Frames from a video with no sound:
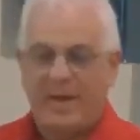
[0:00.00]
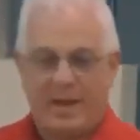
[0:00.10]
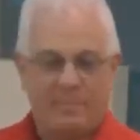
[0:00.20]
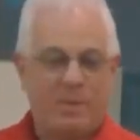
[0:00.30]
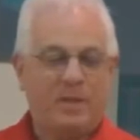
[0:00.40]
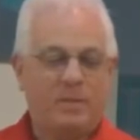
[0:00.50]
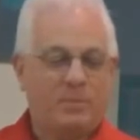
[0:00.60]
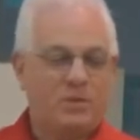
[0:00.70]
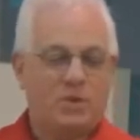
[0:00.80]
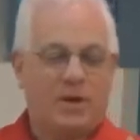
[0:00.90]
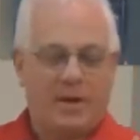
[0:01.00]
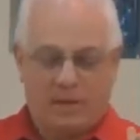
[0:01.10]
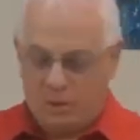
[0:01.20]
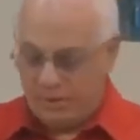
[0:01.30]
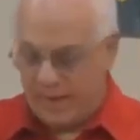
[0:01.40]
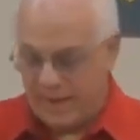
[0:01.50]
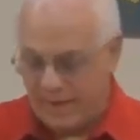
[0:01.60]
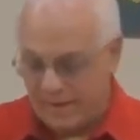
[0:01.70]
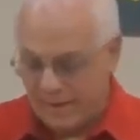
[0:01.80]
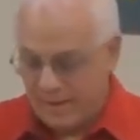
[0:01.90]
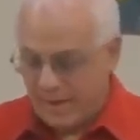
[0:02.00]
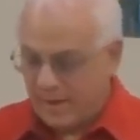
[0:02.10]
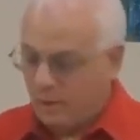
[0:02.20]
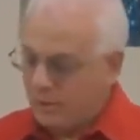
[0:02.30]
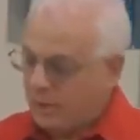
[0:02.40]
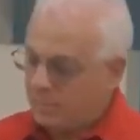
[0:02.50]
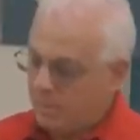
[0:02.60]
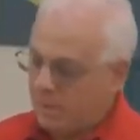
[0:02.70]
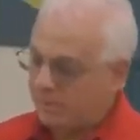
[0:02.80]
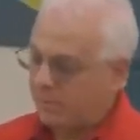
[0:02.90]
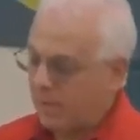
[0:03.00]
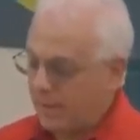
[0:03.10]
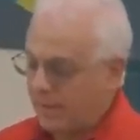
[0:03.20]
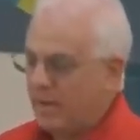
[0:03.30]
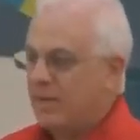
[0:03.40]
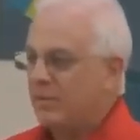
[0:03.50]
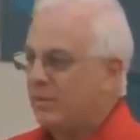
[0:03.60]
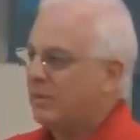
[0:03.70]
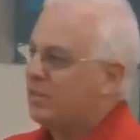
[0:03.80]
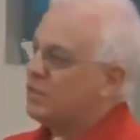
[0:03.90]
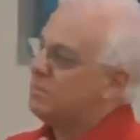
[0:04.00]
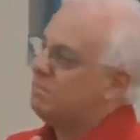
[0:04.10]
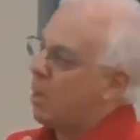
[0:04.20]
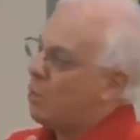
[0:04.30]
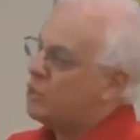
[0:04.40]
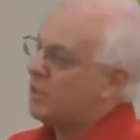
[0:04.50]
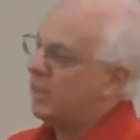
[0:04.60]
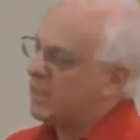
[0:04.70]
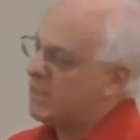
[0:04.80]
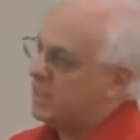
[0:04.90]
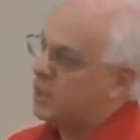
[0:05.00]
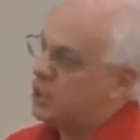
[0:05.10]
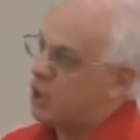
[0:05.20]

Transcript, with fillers: And I picked up the jar and I looked at it, and I looked at the butterfly just motionless in the